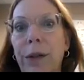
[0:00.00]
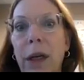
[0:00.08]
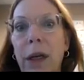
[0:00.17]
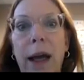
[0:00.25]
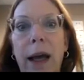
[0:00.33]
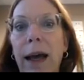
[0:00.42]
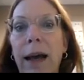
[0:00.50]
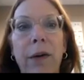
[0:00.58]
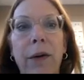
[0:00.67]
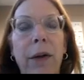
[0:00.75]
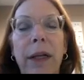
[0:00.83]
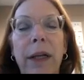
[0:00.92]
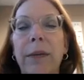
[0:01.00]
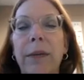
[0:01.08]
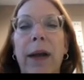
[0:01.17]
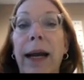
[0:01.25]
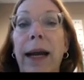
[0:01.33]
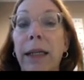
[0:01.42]
I don't know. That's,
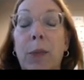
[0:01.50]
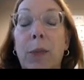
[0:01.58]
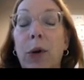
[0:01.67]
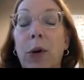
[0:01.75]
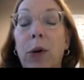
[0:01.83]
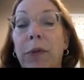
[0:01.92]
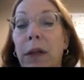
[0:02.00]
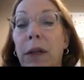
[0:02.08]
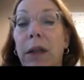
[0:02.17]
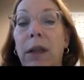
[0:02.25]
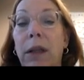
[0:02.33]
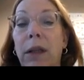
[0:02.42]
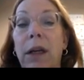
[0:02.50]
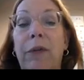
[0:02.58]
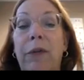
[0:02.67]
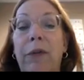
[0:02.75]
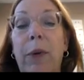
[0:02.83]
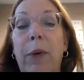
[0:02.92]
I guess, to pull up
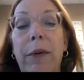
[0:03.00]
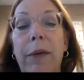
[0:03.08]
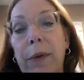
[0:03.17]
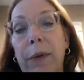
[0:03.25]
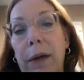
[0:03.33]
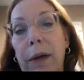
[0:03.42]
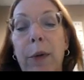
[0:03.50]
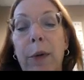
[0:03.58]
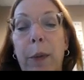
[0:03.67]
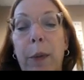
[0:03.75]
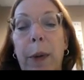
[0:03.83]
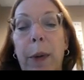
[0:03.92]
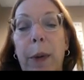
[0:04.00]
the comparable properties.